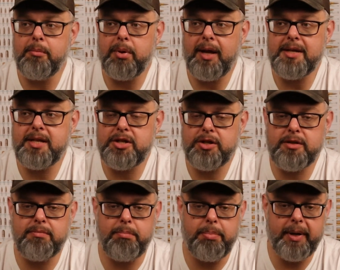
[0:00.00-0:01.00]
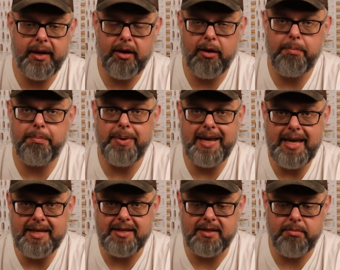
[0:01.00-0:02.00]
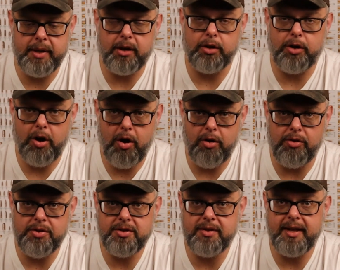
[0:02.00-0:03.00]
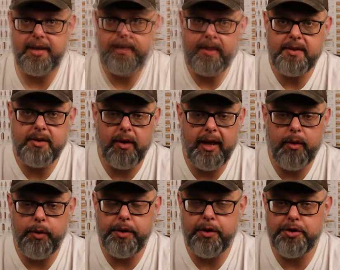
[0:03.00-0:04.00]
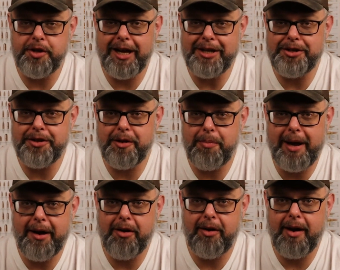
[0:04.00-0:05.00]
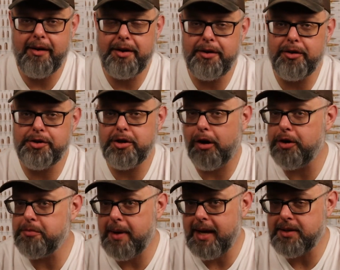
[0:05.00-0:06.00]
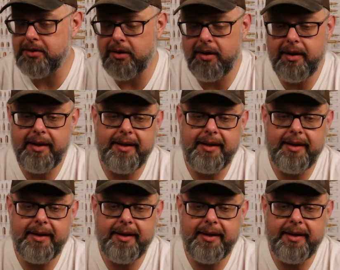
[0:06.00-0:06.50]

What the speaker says: Plus it's just bigger pieces, bigger kernels so like when you're changing the powder out in your Chargemaster,